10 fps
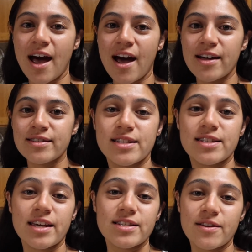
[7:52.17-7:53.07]
at
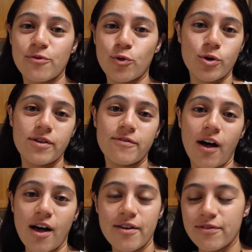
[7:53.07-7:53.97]

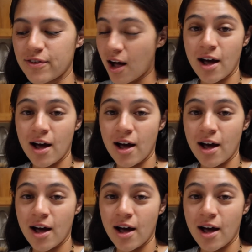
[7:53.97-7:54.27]
6.45.